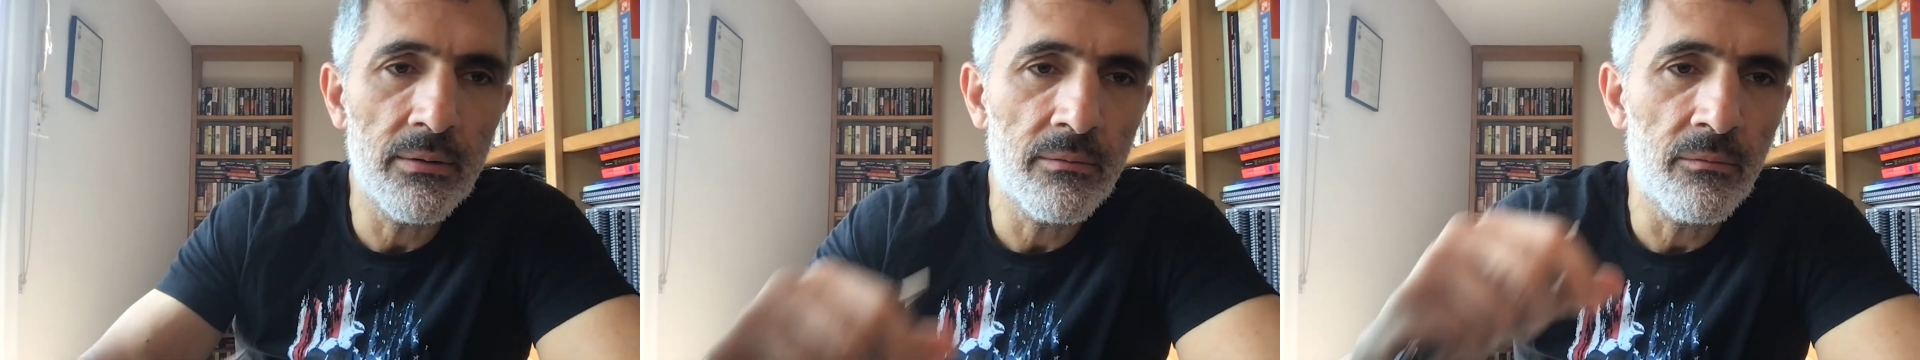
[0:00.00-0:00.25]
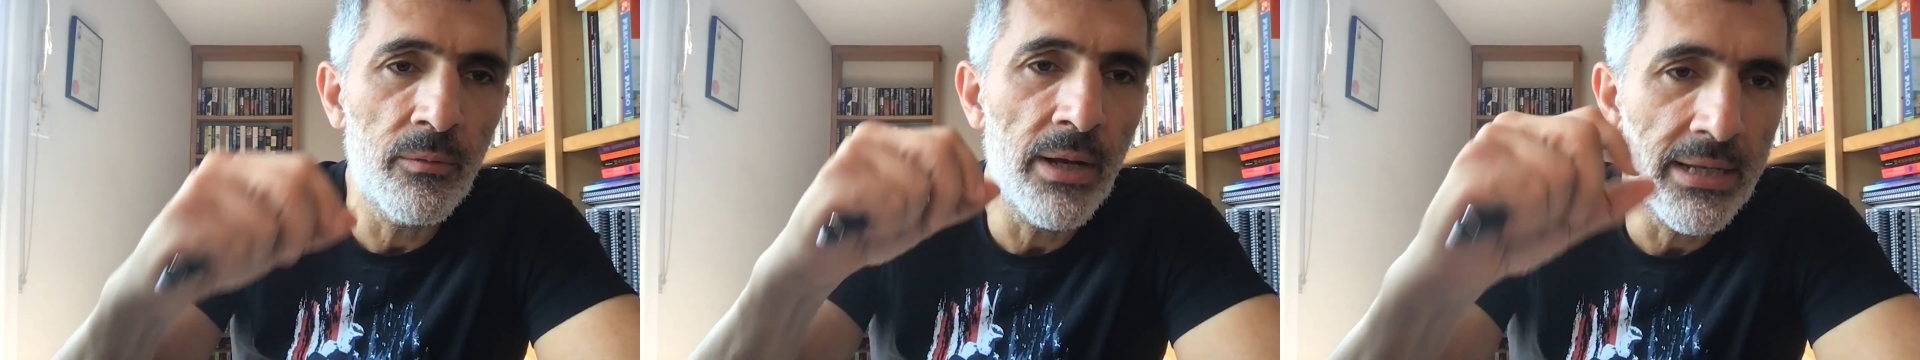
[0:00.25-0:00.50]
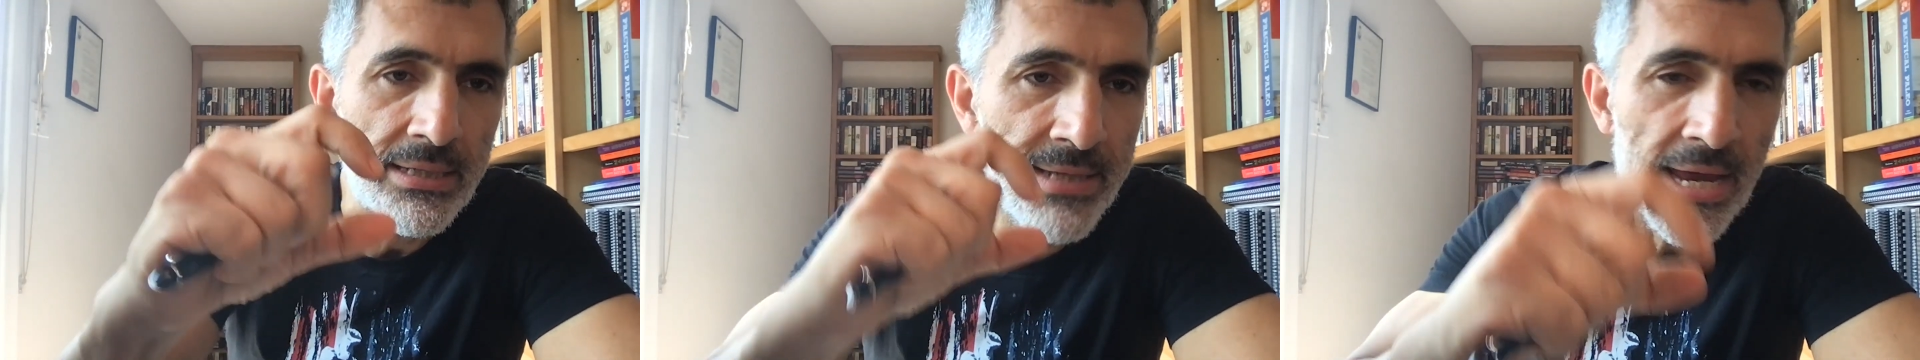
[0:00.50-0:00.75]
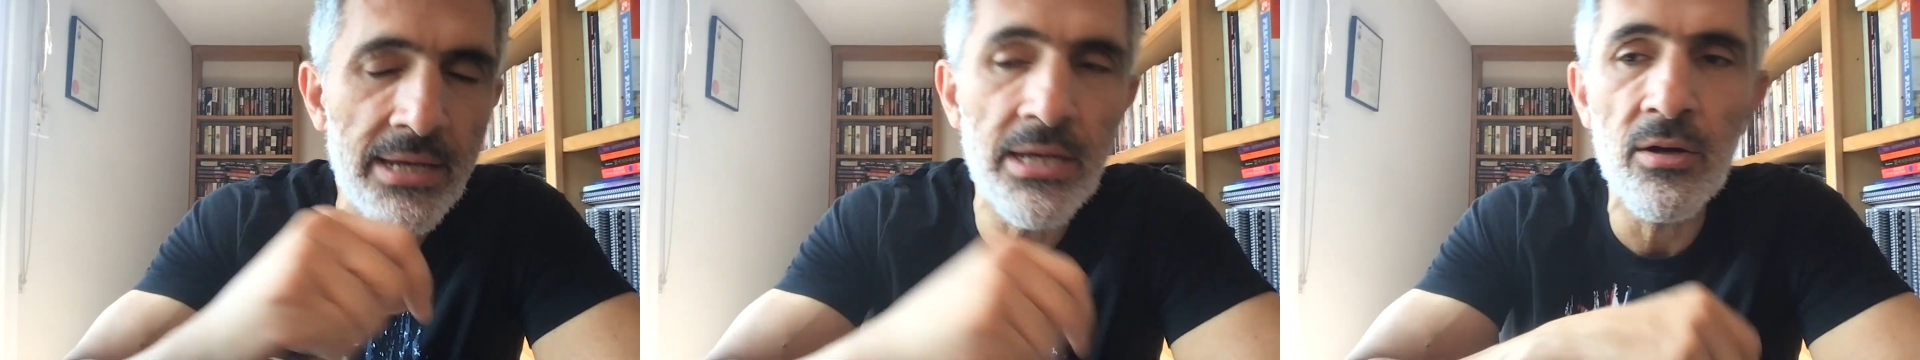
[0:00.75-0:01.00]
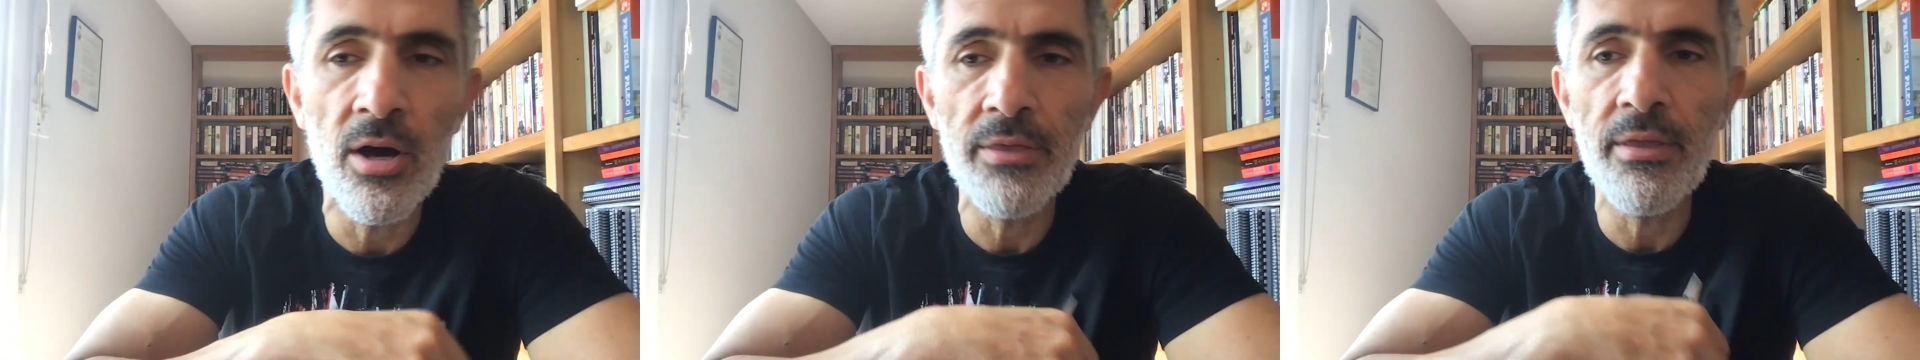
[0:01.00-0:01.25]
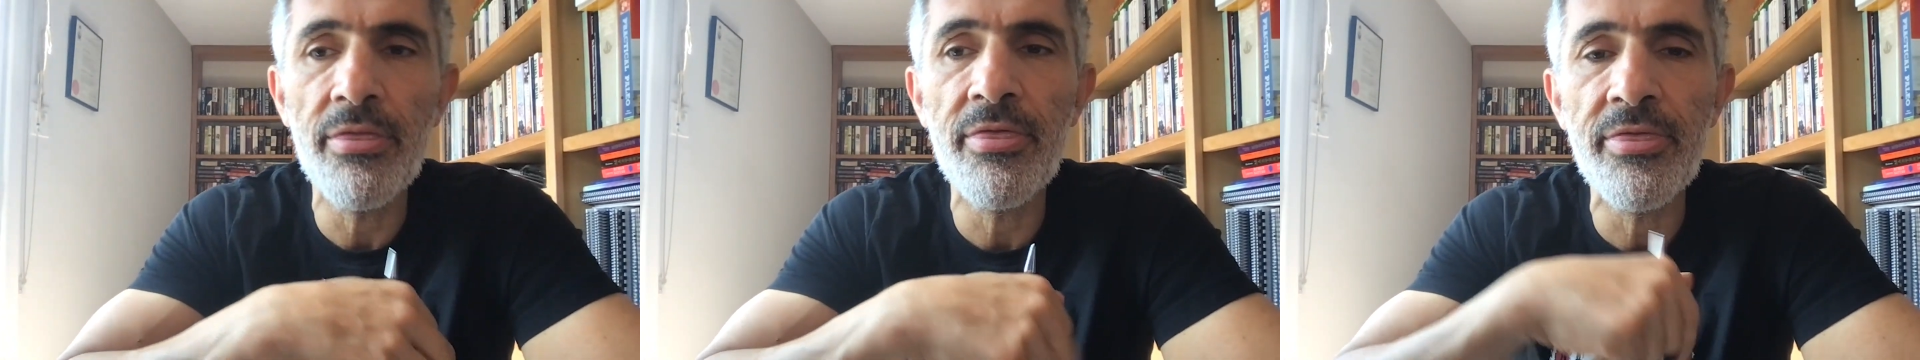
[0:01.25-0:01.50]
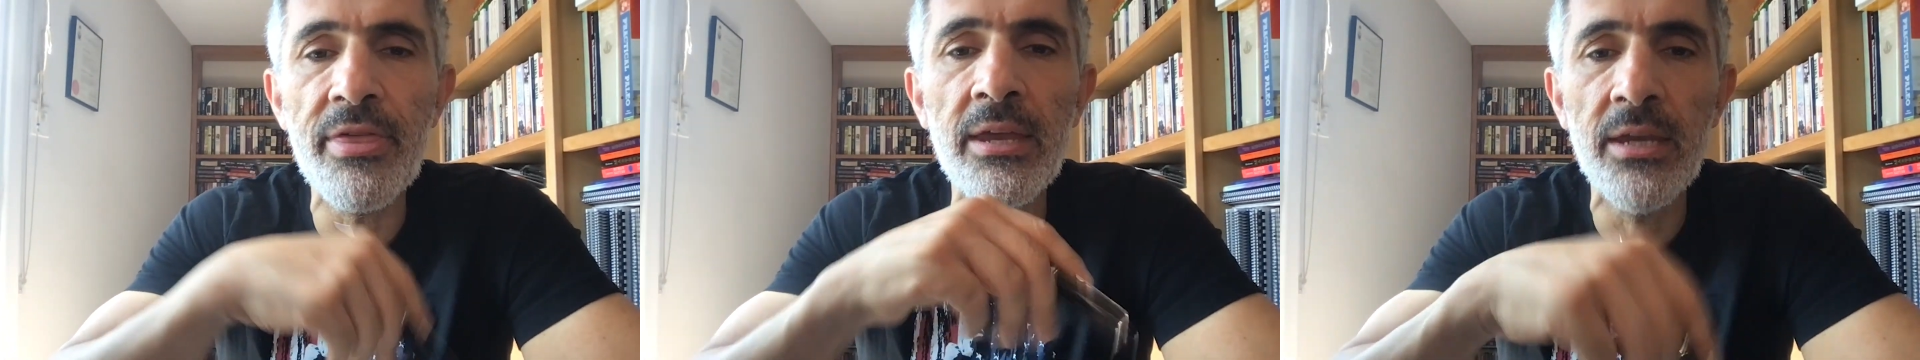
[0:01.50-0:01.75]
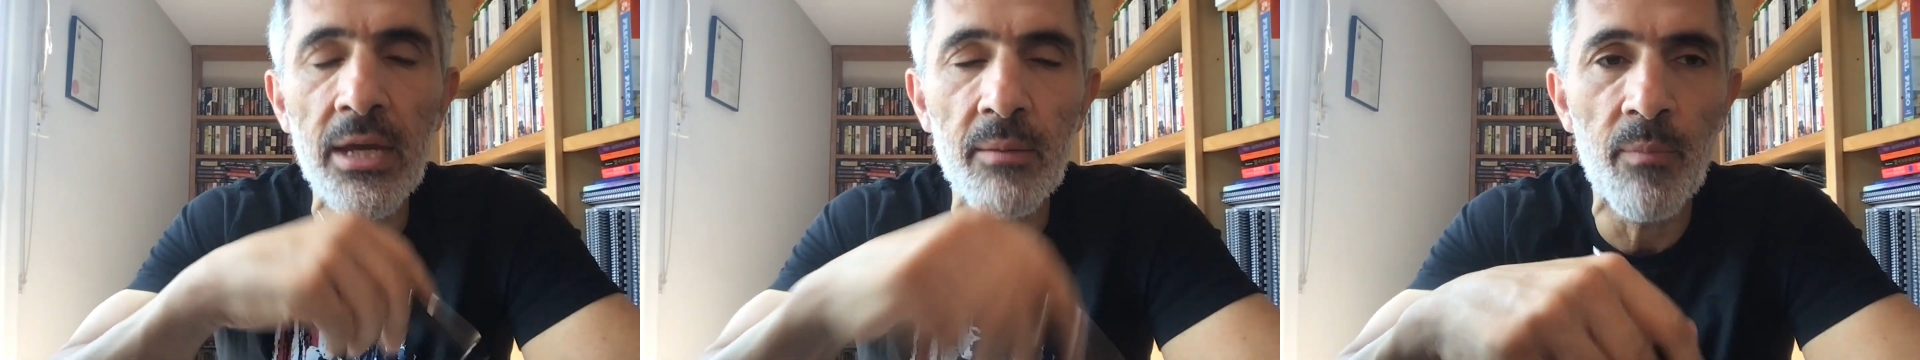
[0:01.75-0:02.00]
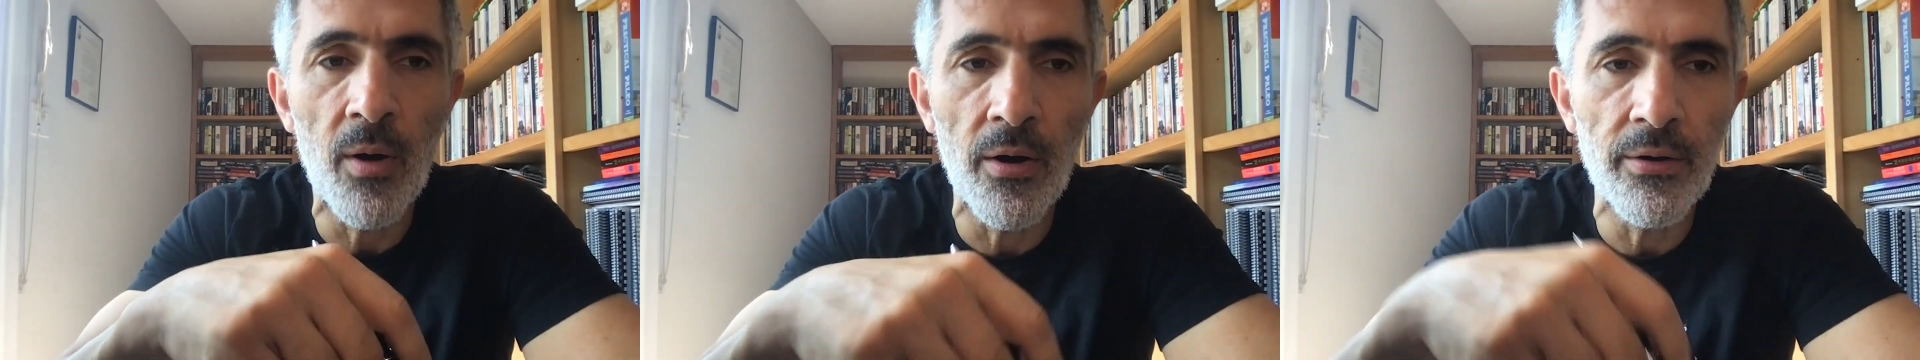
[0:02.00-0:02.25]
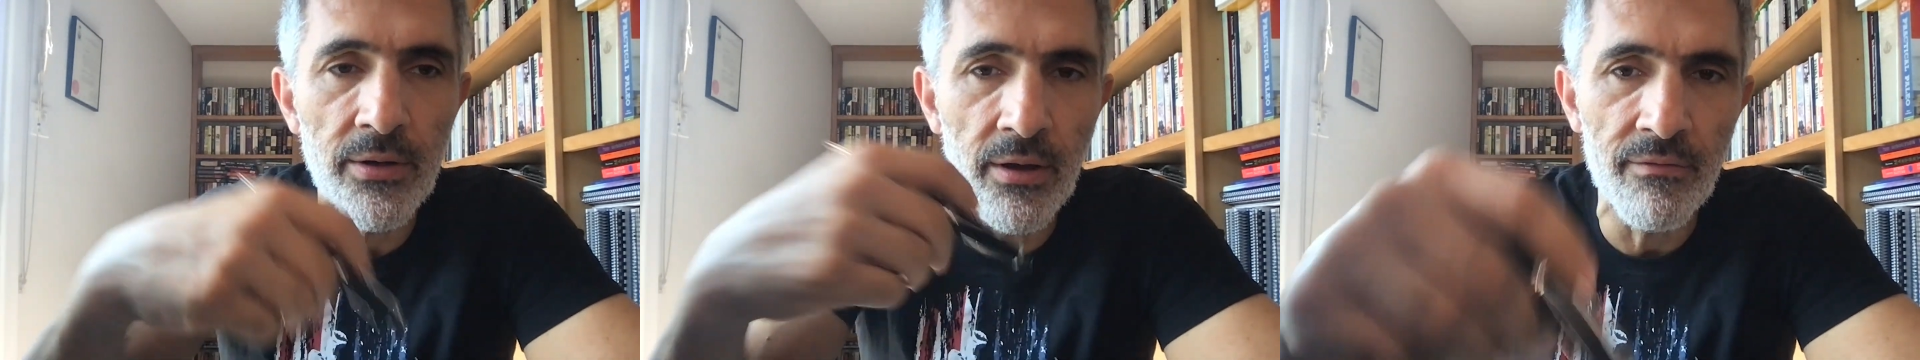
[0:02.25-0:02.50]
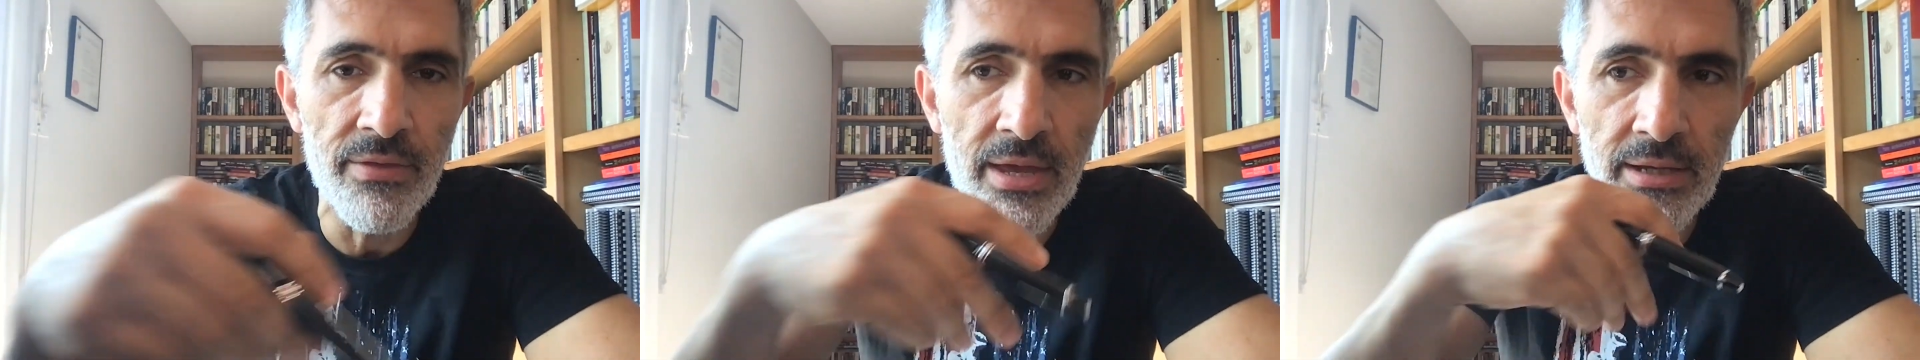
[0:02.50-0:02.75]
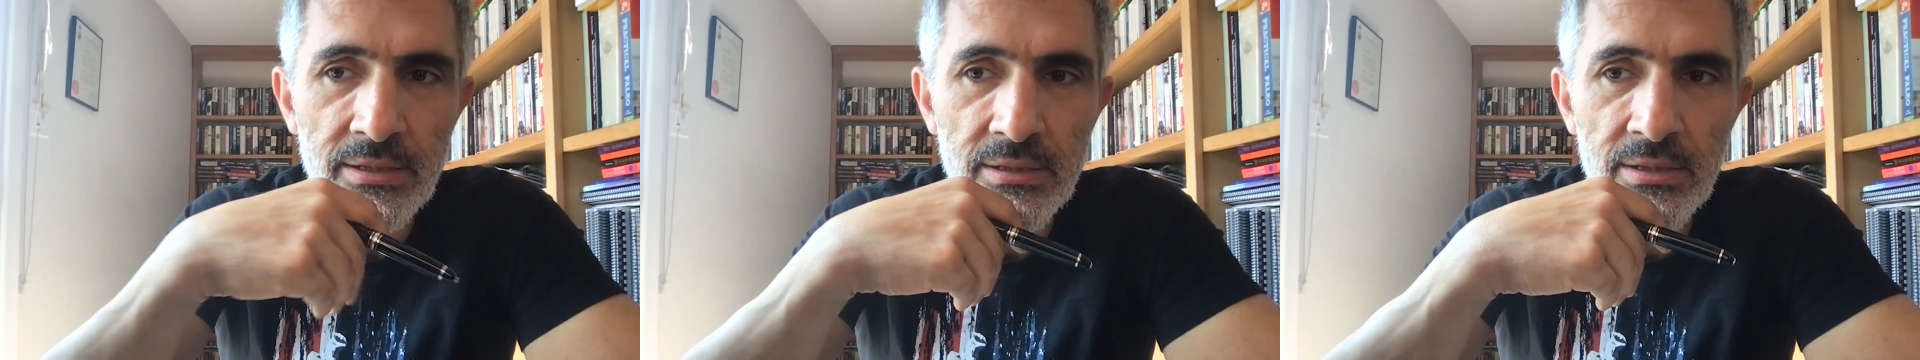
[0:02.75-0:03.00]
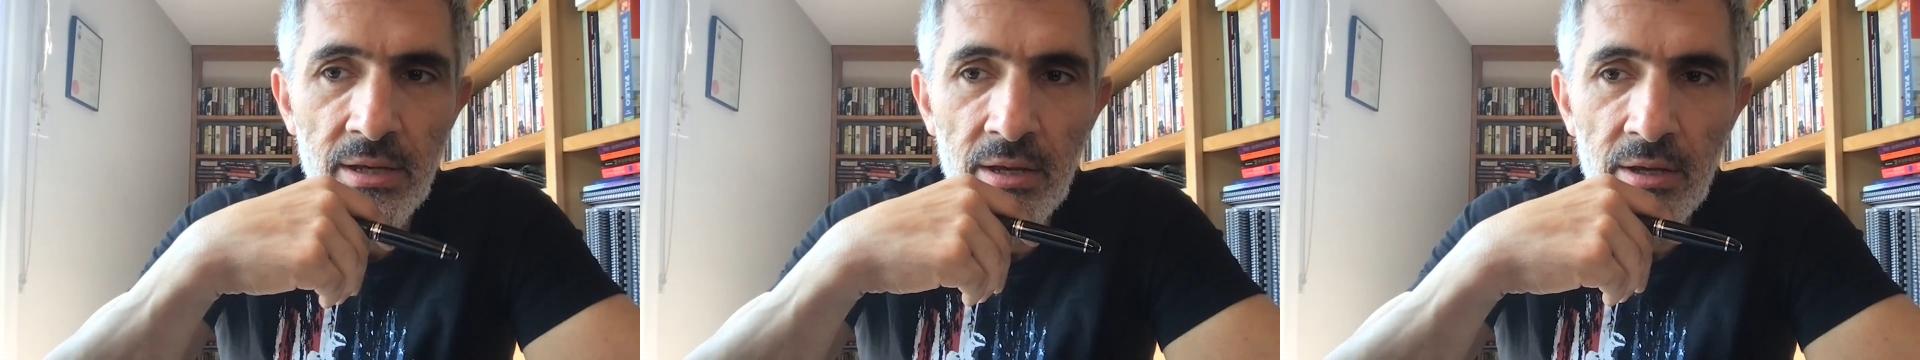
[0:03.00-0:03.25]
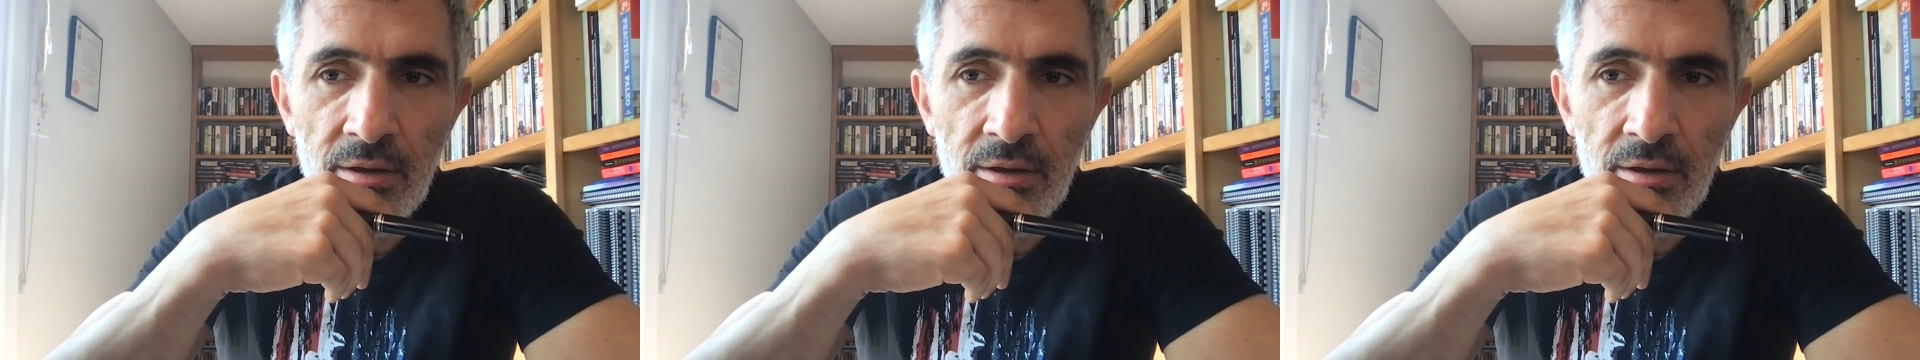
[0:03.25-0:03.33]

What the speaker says: really taking on the thinking part of this